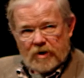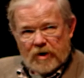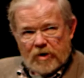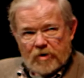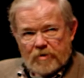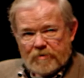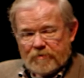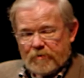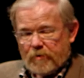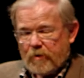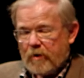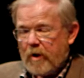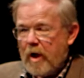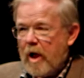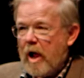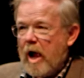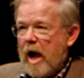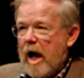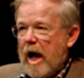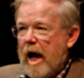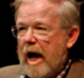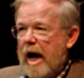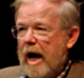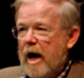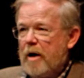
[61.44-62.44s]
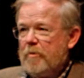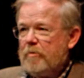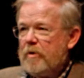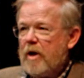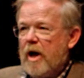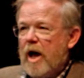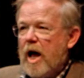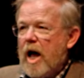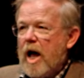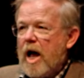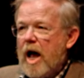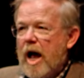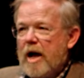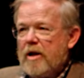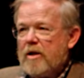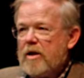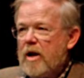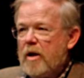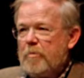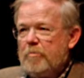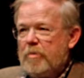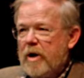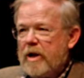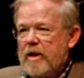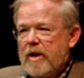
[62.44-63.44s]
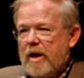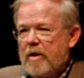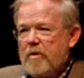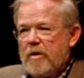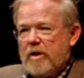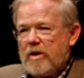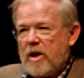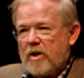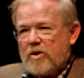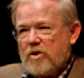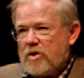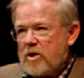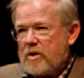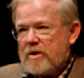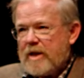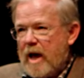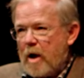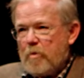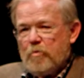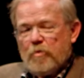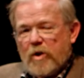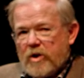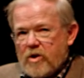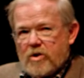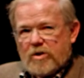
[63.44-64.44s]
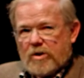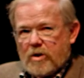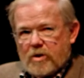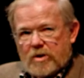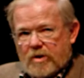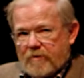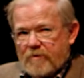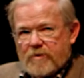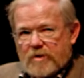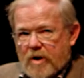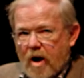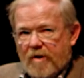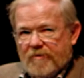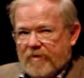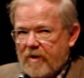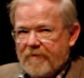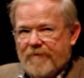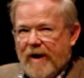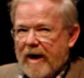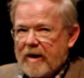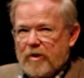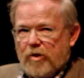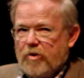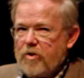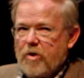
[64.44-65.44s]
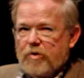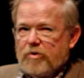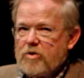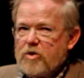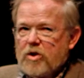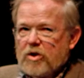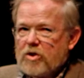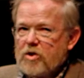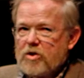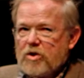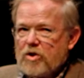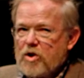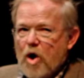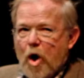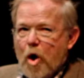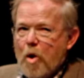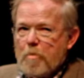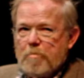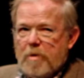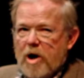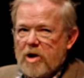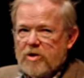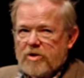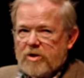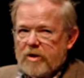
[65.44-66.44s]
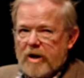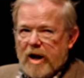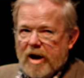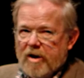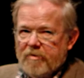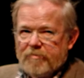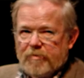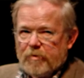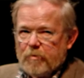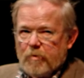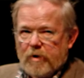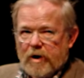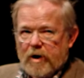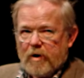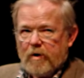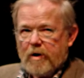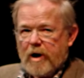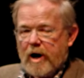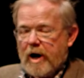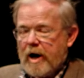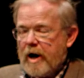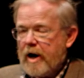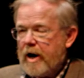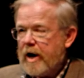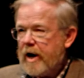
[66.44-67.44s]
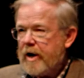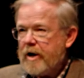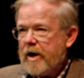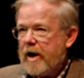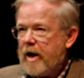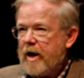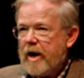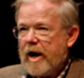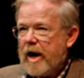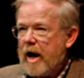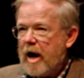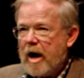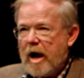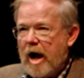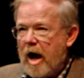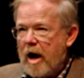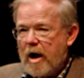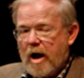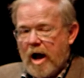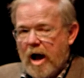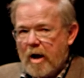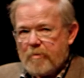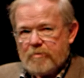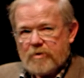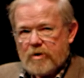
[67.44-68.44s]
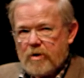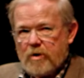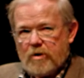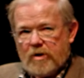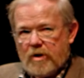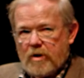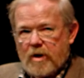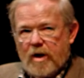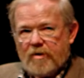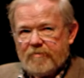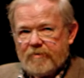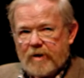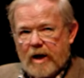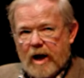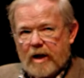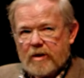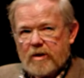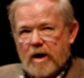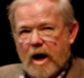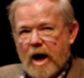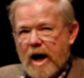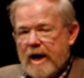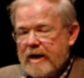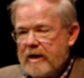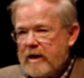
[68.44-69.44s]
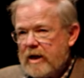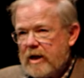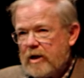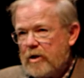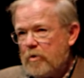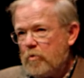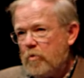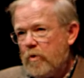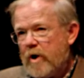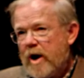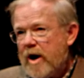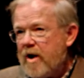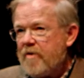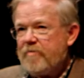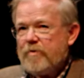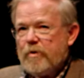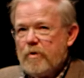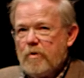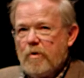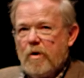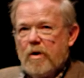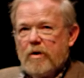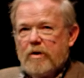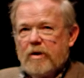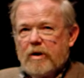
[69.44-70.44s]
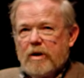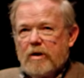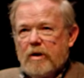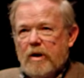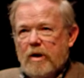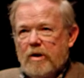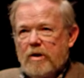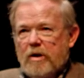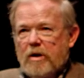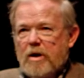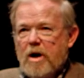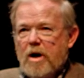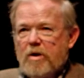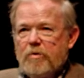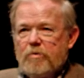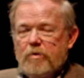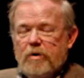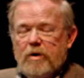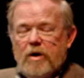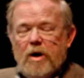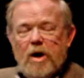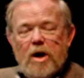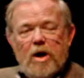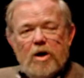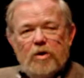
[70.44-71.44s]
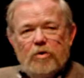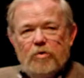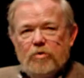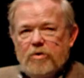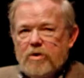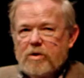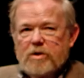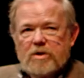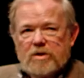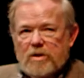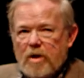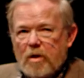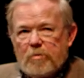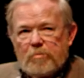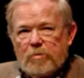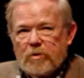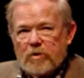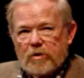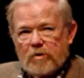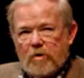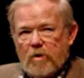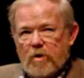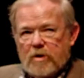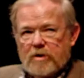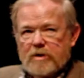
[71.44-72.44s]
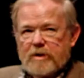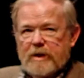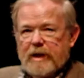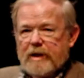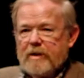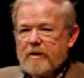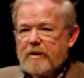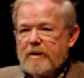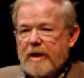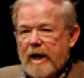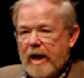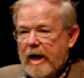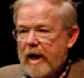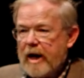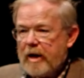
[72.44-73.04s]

the interval. But there's just that richness of stuff, the fact that there's just so much everywhere. I absolutely love that, the idea that wherever you are in the country, you just stumble across things that,